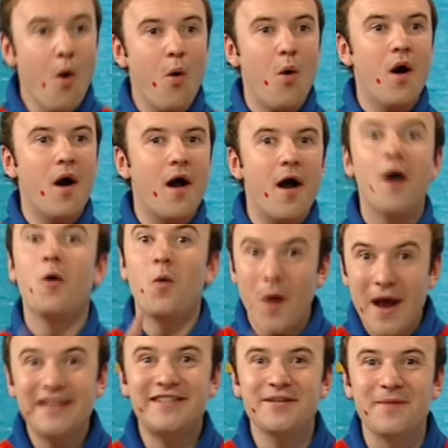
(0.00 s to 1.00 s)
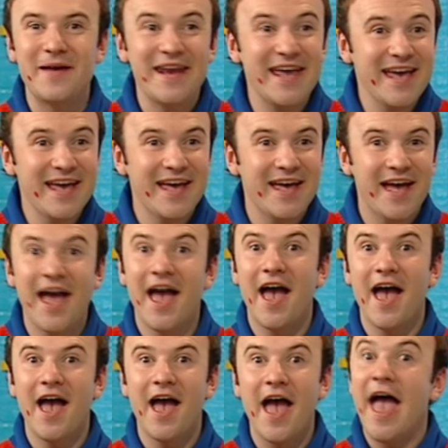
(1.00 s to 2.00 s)
Oh, wait a minute.
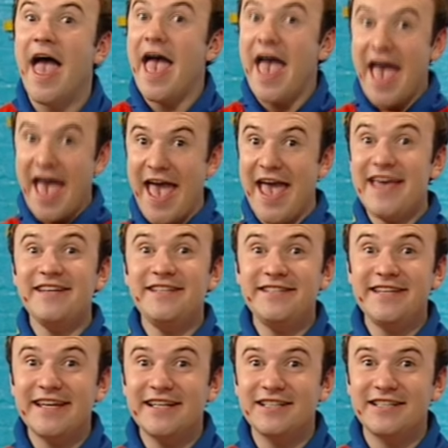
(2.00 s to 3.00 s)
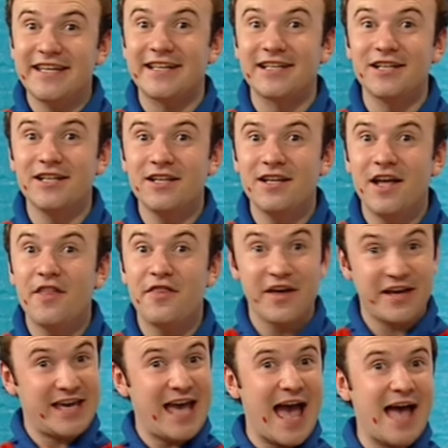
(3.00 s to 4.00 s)
Hey, diddle diddle,
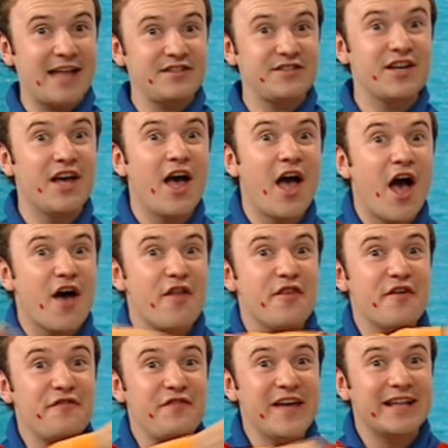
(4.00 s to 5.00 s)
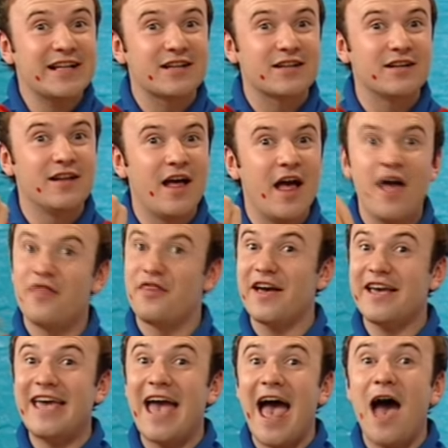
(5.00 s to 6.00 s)
the cat and the fiddle.
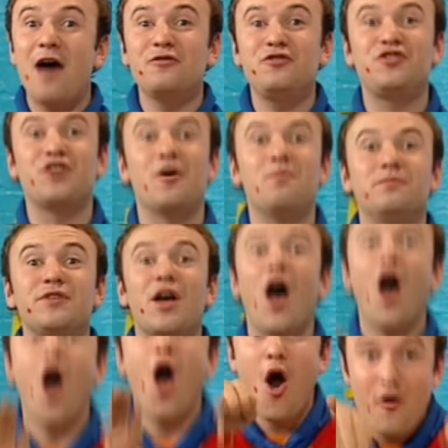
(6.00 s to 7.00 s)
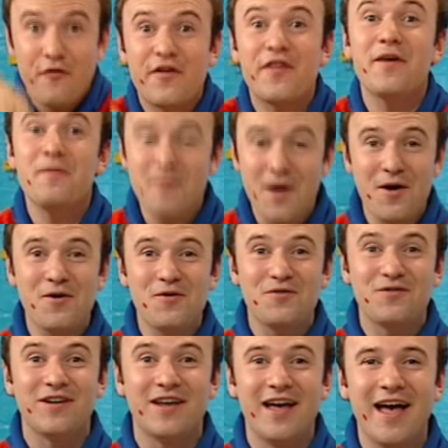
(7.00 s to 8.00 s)
The cow jumped over the
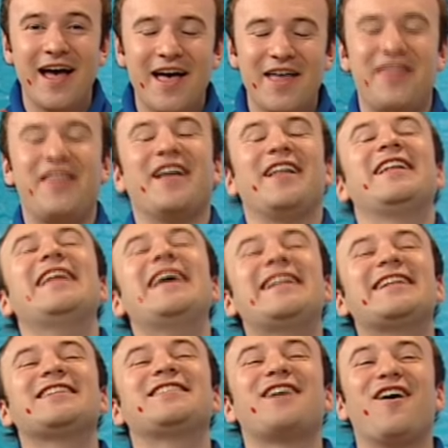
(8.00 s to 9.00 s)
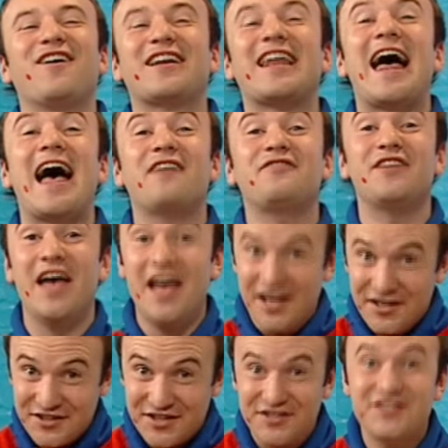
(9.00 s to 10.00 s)
moon. The little dog laughed
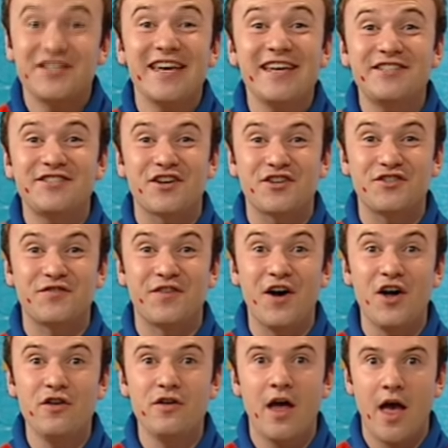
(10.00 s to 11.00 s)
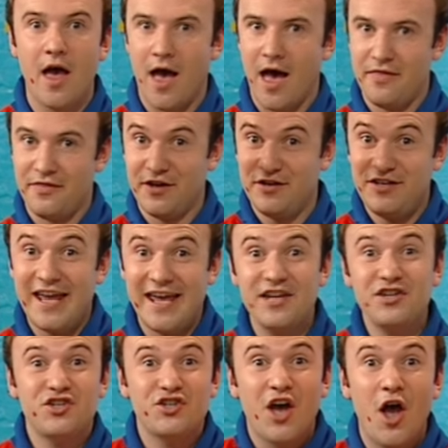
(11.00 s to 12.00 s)
to see such fun, and the
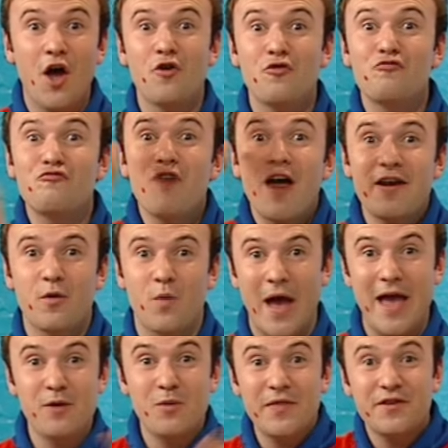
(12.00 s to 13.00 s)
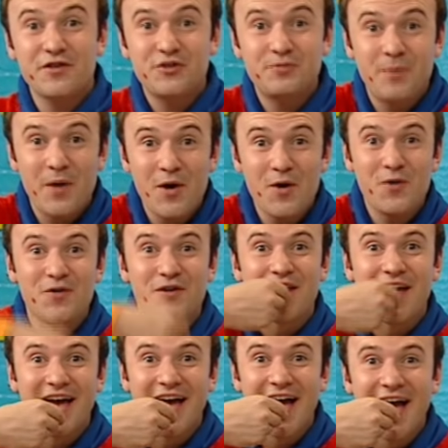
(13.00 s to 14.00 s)
dish ran away with the
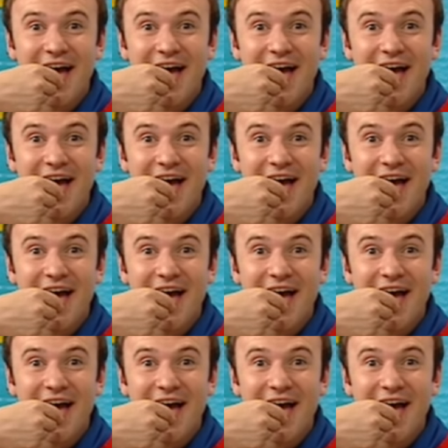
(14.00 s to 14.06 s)
spoon.